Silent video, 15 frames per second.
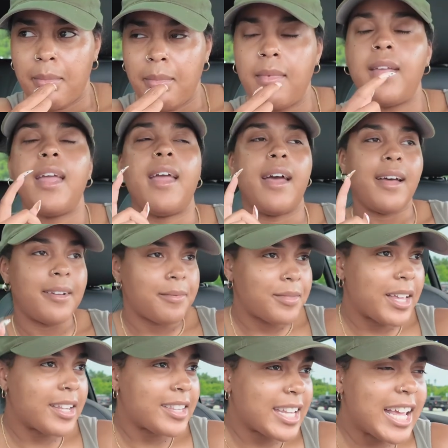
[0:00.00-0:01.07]
Yeah,
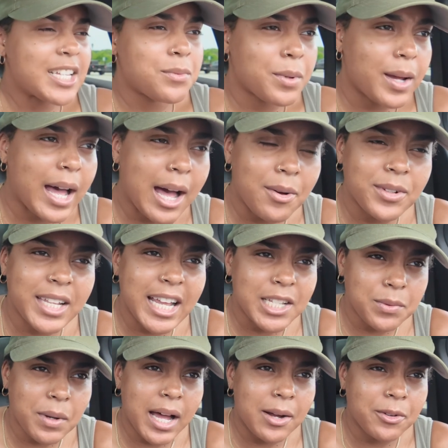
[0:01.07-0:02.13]
that's what
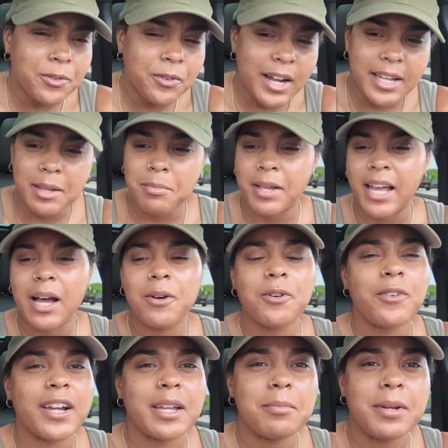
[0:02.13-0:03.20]
I would recommend. I
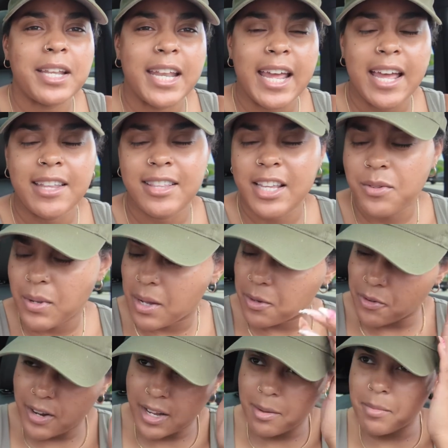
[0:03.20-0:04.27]
would recommend that. That's what I
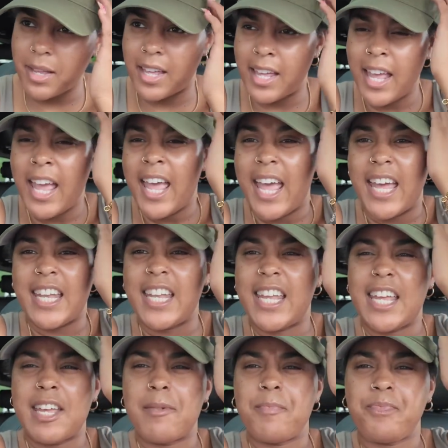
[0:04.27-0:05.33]
would recommend. And
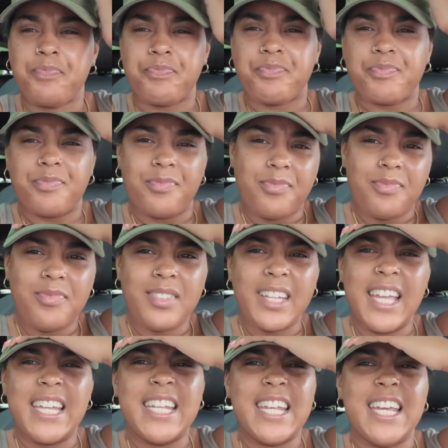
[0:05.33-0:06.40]

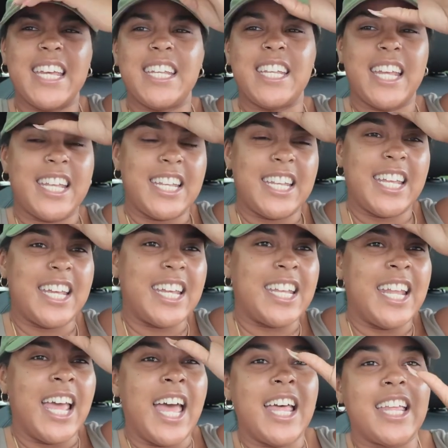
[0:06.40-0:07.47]

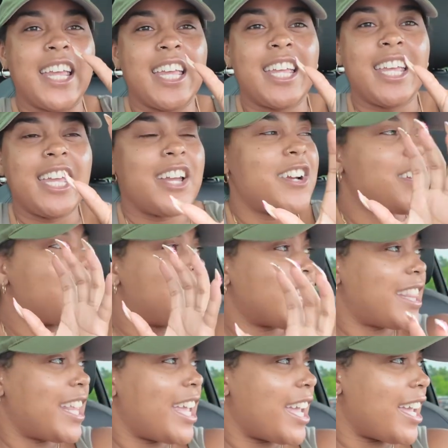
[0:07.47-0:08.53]
then here's the
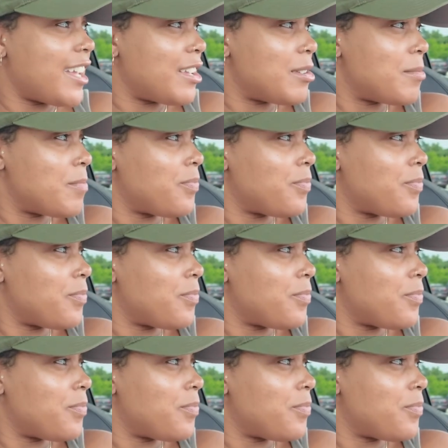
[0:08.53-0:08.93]
thing.